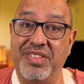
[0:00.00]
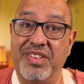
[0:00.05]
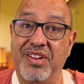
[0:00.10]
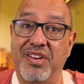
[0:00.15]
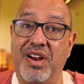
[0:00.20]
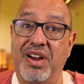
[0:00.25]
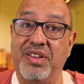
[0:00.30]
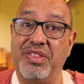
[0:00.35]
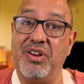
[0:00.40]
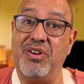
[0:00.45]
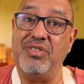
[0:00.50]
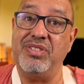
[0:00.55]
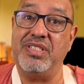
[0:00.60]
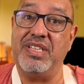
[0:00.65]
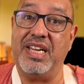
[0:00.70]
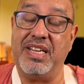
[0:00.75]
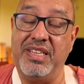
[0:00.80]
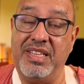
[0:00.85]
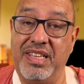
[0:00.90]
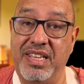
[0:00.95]
There are those
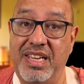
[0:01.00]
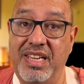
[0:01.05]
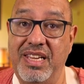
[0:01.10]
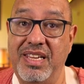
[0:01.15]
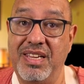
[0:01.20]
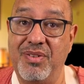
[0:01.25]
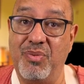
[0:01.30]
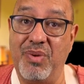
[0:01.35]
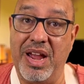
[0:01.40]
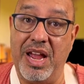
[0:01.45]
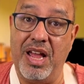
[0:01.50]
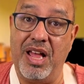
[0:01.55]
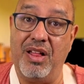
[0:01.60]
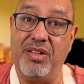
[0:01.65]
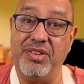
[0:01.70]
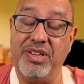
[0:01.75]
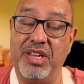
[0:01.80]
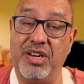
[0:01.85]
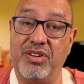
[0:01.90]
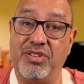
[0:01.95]
that think, well,
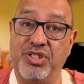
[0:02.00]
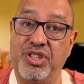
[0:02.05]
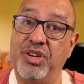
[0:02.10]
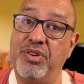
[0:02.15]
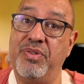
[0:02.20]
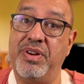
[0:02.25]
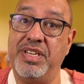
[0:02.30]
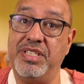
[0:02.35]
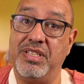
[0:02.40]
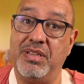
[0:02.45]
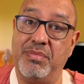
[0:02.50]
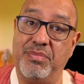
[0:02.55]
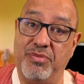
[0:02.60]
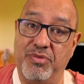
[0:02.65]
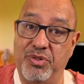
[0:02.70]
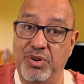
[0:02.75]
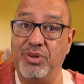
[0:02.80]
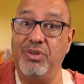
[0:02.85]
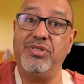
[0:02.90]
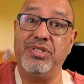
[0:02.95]
tourism
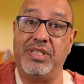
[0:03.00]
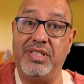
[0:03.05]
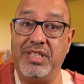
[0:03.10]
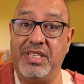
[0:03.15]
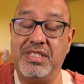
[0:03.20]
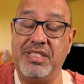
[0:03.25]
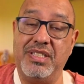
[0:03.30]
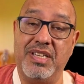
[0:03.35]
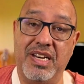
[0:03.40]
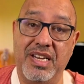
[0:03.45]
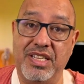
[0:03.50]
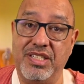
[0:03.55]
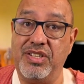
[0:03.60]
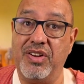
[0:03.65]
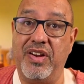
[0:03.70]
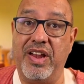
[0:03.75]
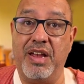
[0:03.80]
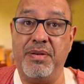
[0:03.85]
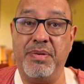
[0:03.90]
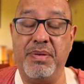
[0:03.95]
rules in the city, so
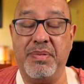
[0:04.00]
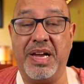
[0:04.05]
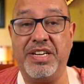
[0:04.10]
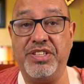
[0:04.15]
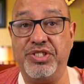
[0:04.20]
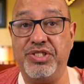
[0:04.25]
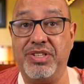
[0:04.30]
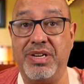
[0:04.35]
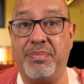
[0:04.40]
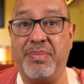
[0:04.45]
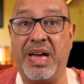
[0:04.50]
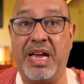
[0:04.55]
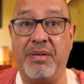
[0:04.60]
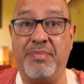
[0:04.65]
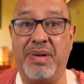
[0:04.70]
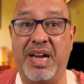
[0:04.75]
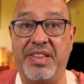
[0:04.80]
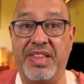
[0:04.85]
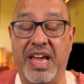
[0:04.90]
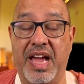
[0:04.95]
everybody should abide
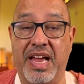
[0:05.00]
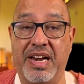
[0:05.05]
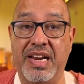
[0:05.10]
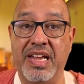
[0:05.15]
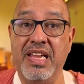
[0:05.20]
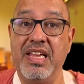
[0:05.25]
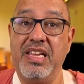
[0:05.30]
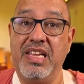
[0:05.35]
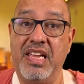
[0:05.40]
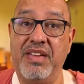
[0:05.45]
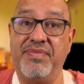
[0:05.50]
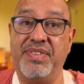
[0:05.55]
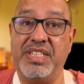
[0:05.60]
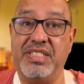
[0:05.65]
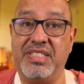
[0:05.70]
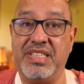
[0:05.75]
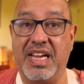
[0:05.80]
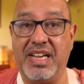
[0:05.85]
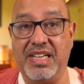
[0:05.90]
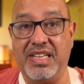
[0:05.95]
by that, even
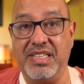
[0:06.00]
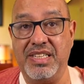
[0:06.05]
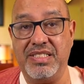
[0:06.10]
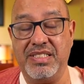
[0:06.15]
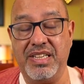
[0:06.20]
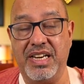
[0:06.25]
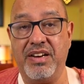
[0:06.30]
cyclists.